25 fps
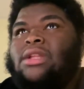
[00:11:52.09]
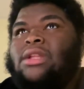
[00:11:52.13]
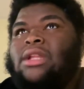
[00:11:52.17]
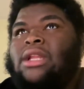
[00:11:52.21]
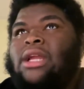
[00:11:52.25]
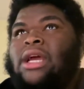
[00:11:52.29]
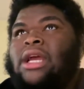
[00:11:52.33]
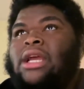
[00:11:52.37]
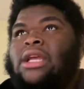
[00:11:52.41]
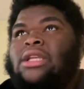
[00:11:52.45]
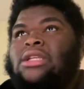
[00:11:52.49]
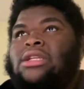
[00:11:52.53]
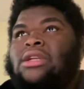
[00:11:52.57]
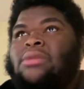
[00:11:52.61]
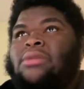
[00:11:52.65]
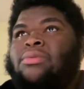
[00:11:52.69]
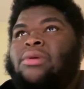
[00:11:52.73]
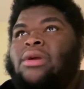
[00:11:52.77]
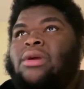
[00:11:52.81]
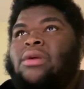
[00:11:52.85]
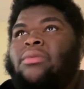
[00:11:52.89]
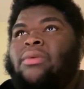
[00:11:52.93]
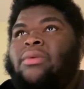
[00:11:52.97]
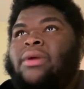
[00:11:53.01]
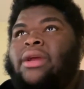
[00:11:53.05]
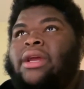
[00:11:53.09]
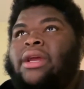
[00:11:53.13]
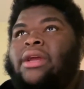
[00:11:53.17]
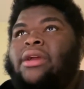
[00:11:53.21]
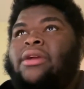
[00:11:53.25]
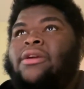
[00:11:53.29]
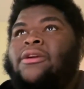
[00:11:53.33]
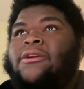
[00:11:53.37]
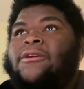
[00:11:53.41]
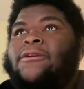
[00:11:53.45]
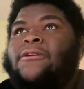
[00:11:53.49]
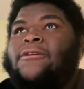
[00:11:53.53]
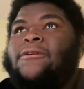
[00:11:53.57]
like, to the point where
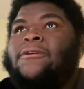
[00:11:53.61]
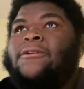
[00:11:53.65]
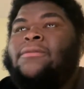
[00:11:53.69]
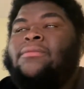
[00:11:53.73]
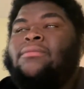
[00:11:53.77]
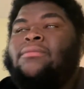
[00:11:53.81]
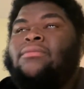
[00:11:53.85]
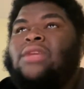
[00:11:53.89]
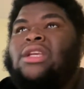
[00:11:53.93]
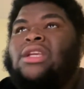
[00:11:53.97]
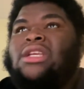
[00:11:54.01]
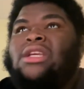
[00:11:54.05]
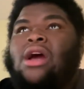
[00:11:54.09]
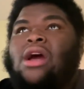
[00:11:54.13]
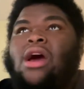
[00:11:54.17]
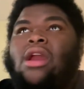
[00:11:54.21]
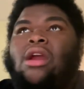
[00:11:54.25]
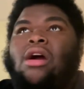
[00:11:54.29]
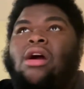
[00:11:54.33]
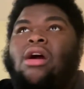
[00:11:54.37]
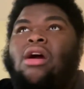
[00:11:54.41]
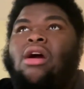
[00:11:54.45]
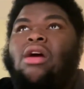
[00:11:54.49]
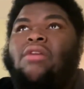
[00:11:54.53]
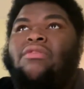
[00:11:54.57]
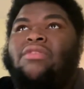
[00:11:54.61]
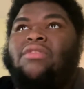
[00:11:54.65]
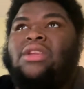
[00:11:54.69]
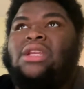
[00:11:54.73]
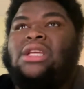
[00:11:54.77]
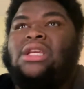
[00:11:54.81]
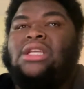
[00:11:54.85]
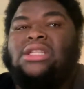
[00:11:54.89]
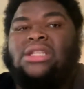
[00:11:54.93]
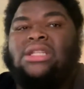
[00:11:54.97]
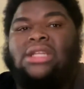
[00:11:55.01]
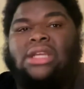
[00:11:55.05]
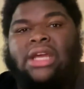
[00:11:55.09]
it's kind of hard for
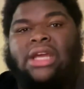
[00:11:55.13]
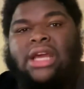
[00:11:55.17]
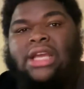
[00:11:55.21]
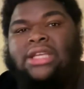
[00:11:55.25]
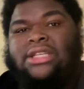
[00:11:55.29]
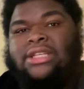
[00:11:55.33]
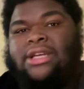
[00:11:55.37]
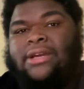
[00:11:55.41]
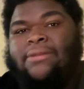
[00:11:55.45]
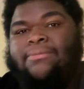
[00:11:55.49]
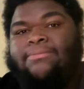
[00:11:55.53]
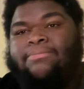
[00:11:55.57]
DC to catch up,